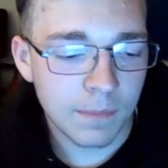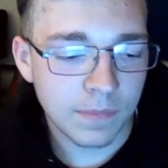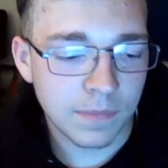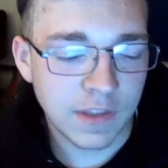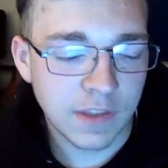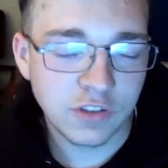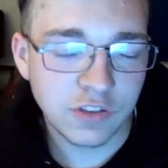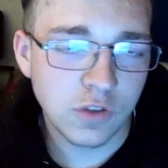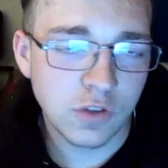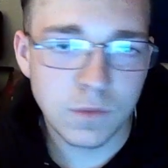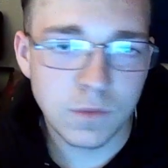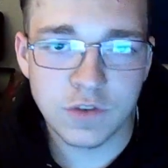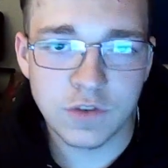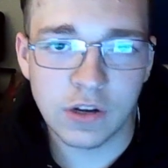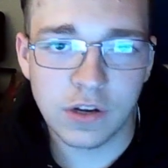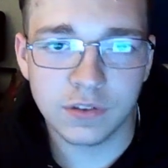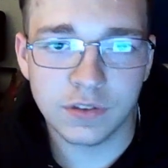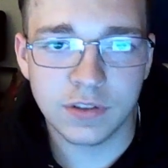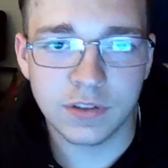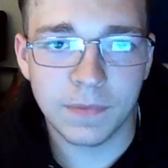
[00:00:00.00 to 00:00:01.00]
This YouTube
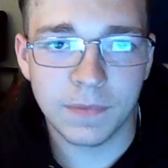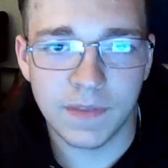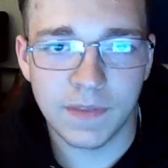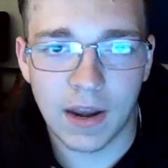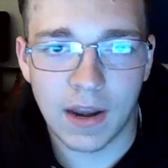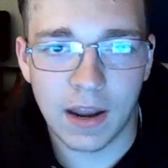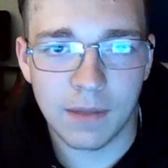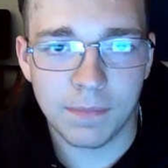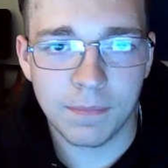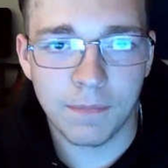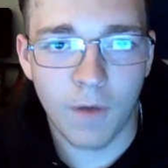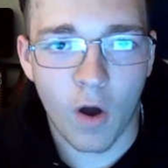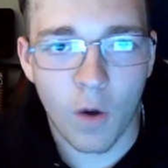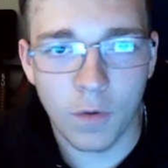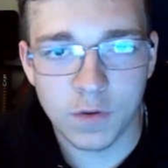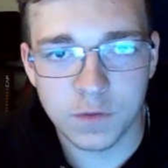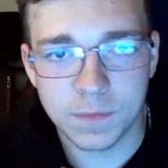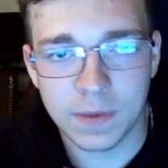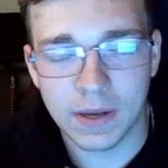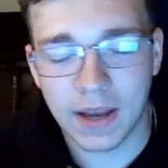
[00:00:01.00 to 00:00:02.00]
channel is something that I've
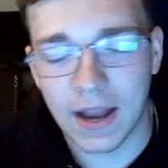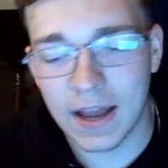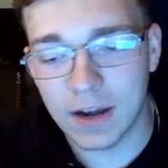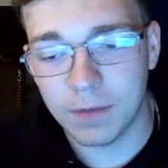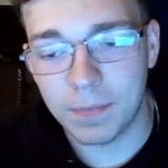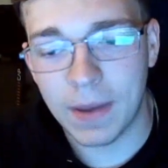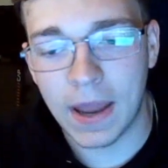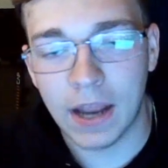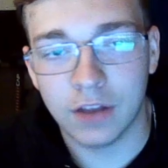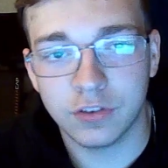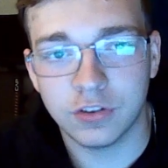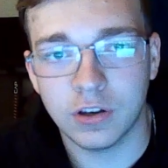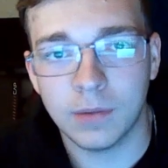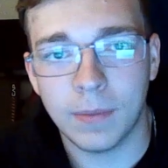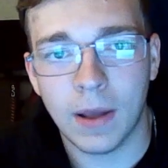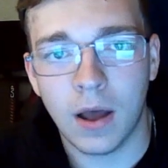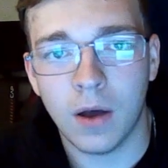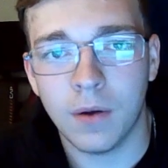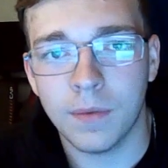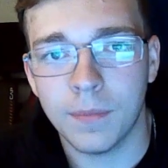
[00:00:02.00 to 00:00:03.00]
always been kind of passionate
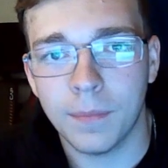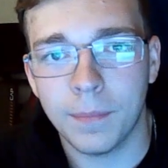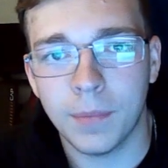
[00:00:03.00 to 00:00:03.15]
about,